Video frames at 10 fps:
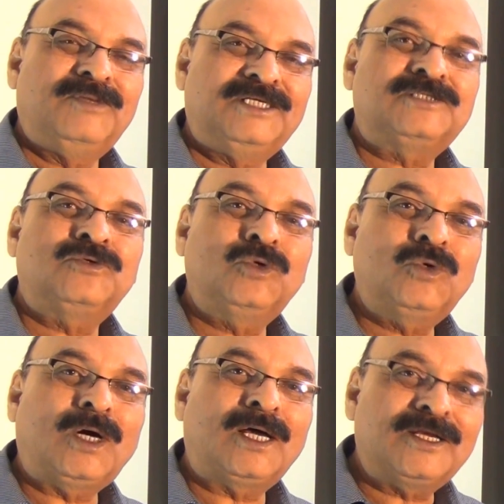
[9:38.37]
Means
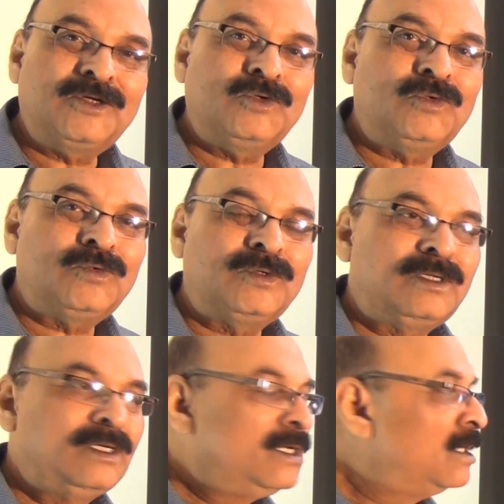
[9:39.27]
who are you?
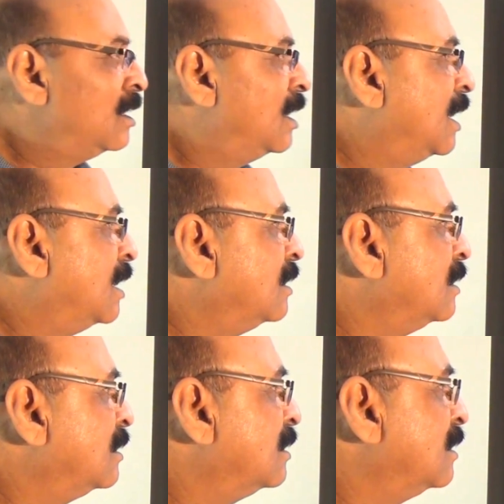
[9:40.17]

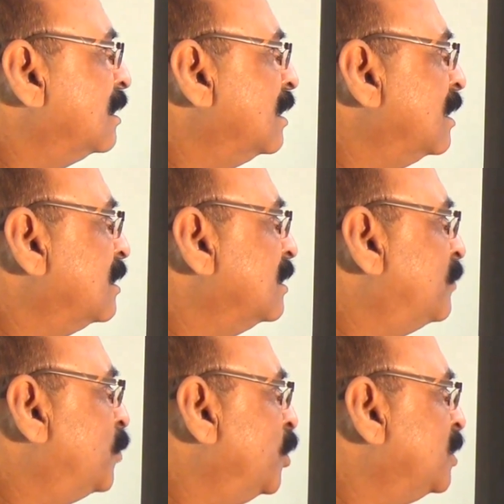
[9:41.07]
And
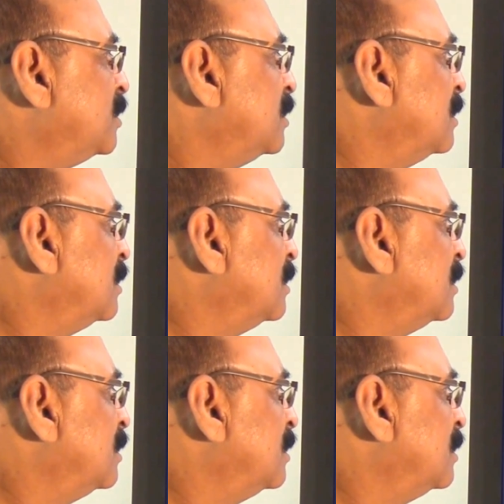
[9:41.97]
the poet